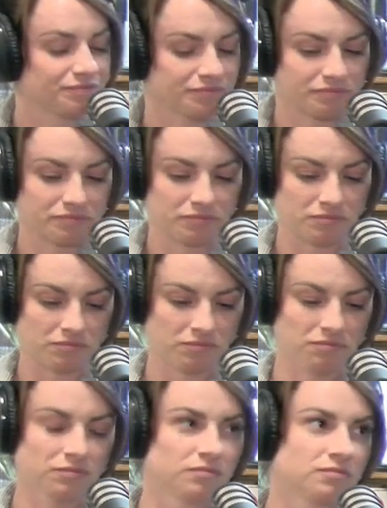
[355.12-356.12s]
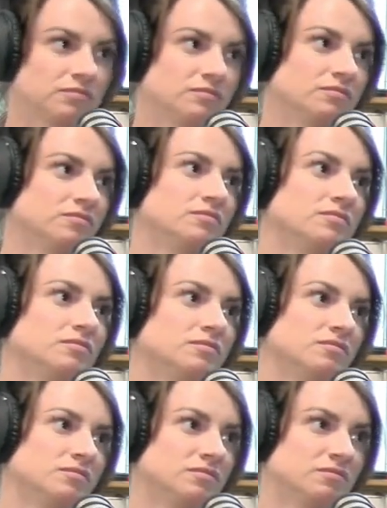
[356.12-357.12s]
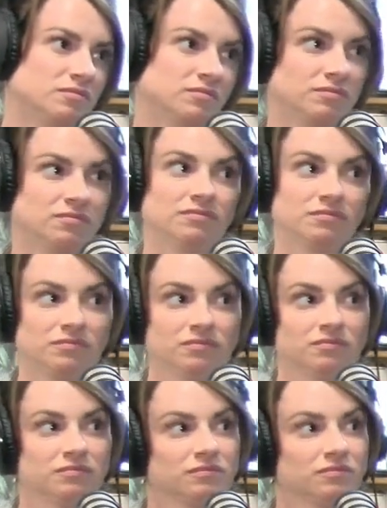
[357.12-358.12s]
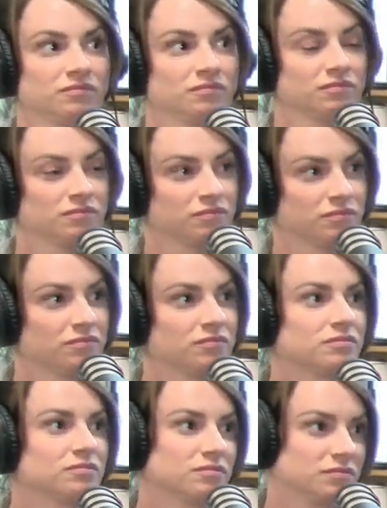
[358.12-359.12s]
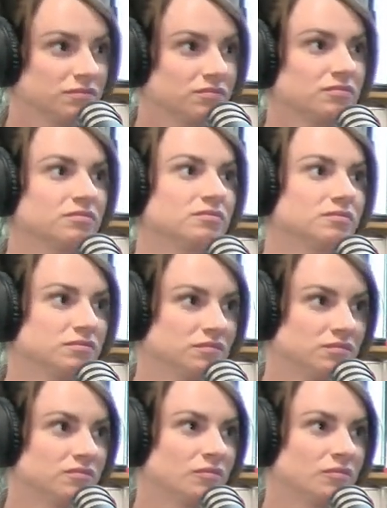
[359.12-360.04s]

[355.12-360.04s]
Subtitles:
[no speech]